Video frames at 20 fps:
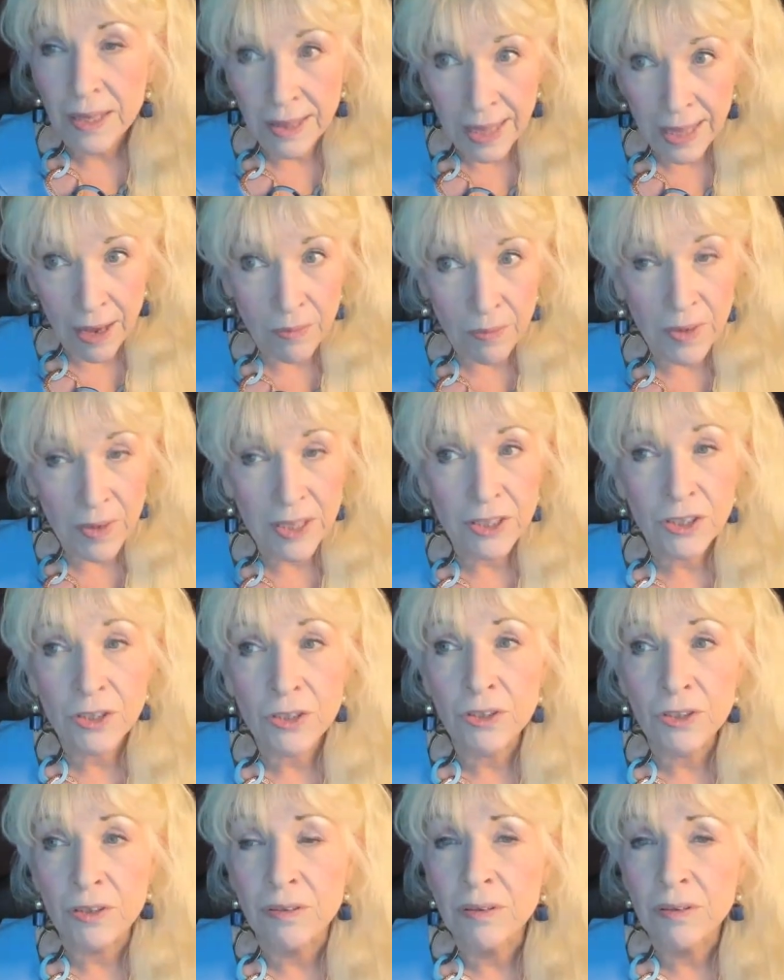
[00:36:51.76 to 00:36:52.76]
That was
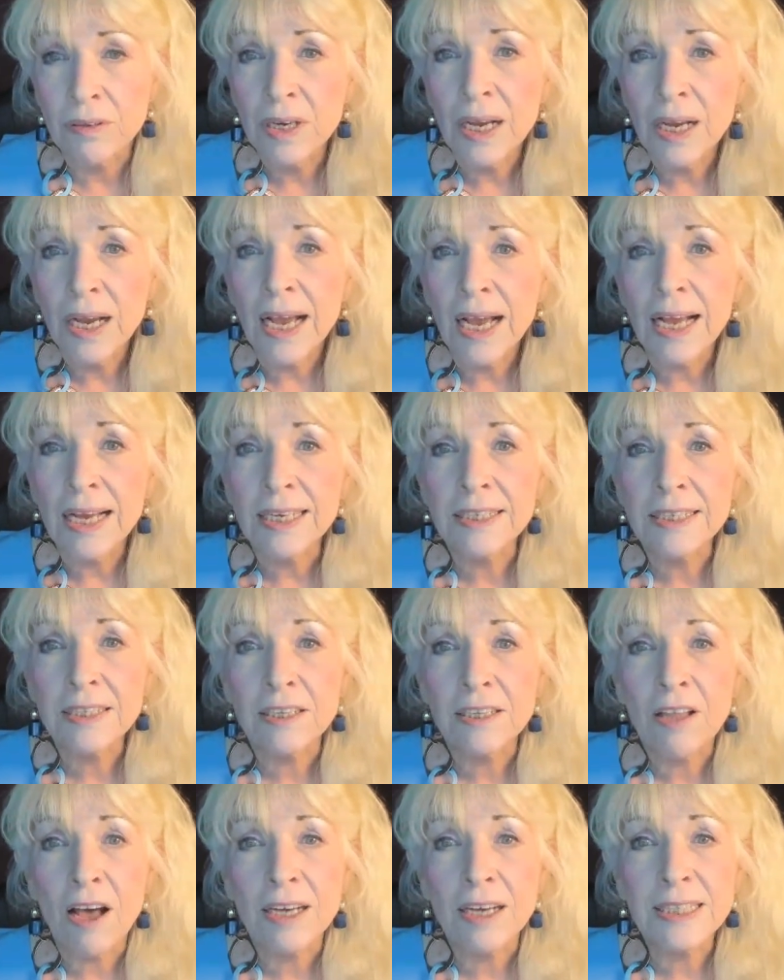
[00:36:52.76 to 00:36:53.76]
true,
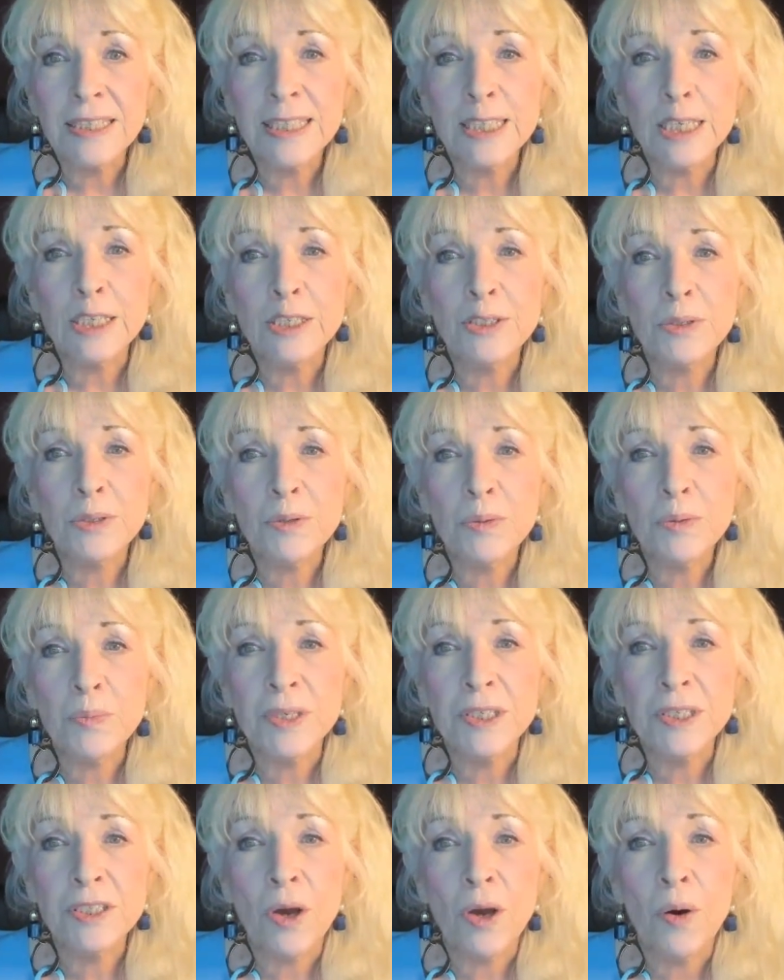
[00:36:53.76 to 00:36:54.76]
as long as Israel
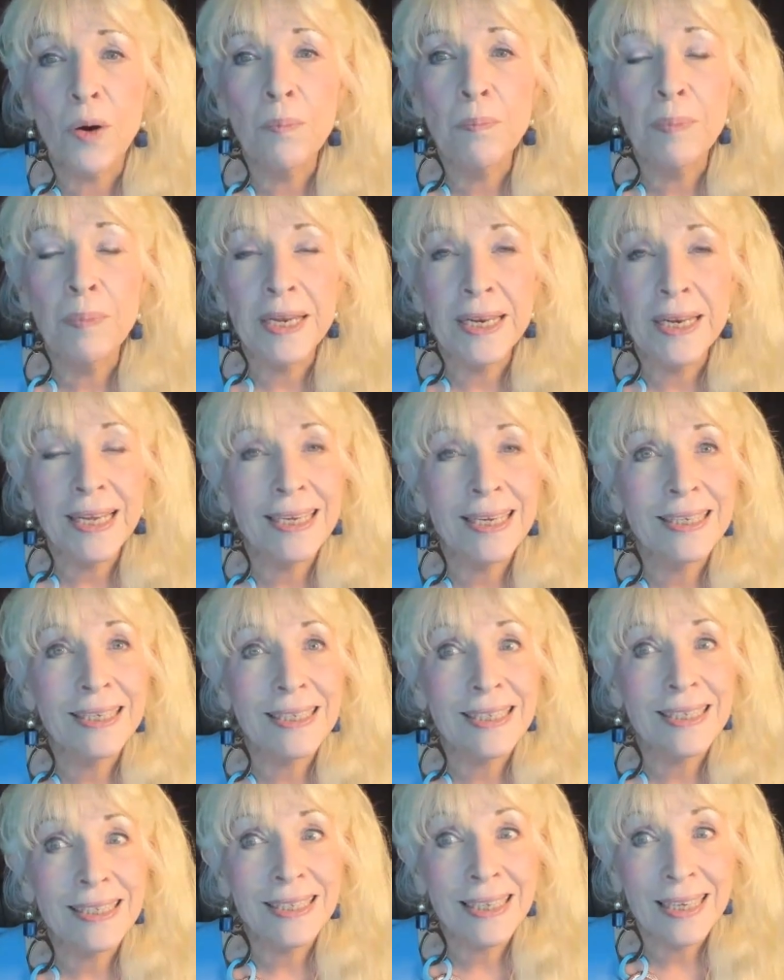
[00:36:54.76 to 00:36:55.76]
was obedient
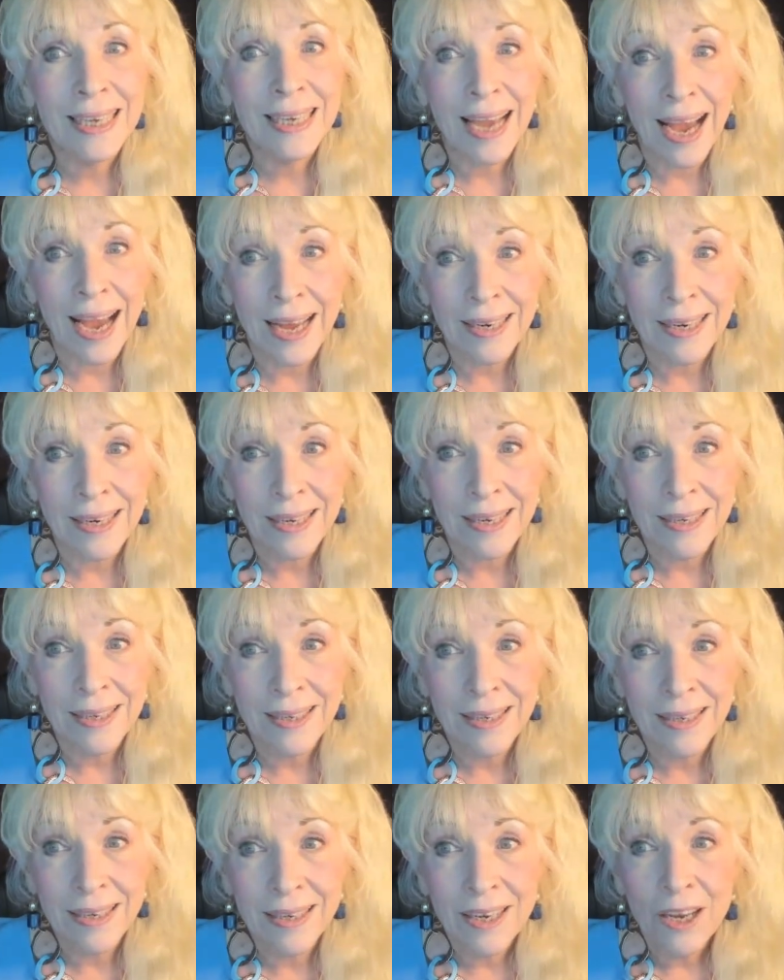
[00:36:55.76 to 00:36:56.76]
to God.
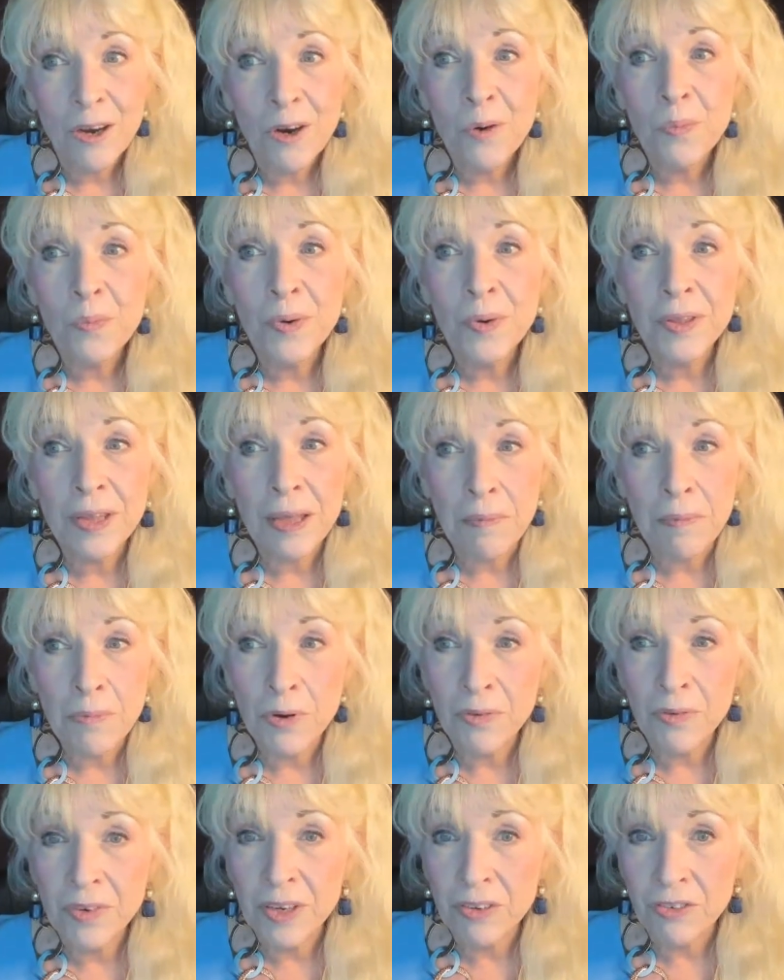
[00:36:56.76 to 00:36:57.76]
When they
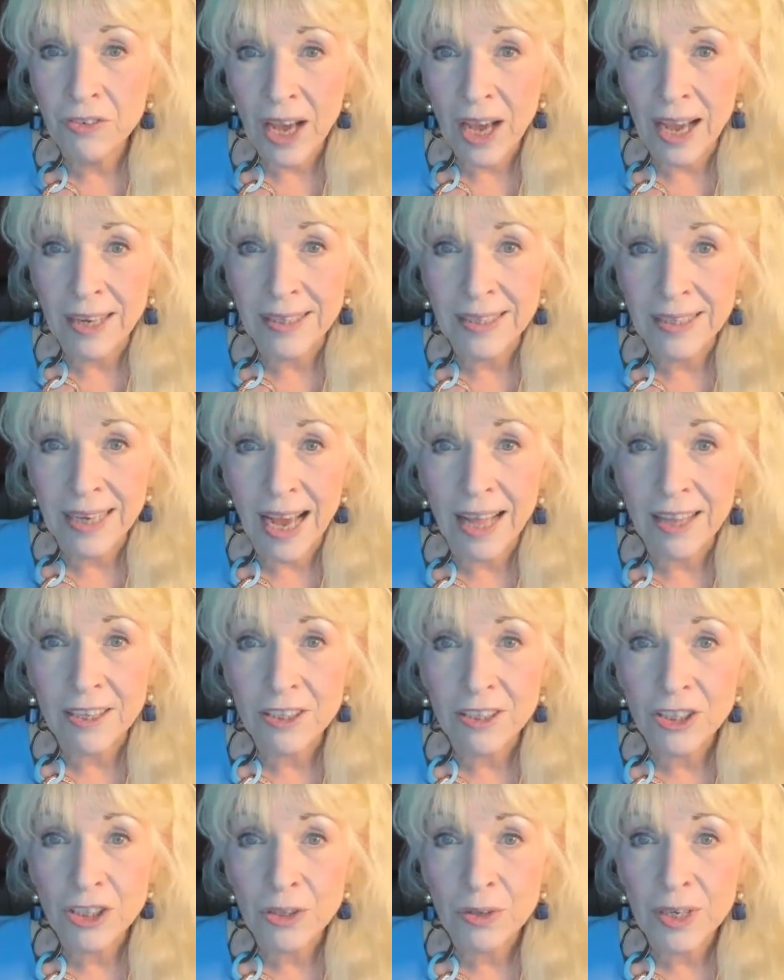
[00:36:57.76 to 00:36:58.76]
moved into
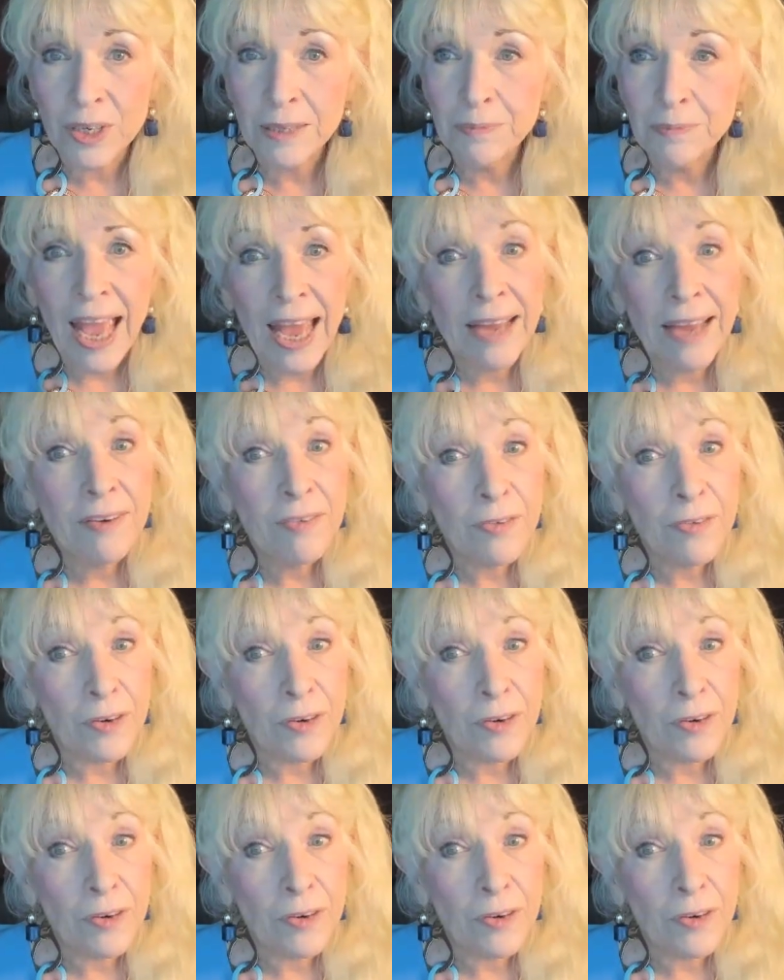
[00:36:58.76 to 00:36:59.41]
idolatry and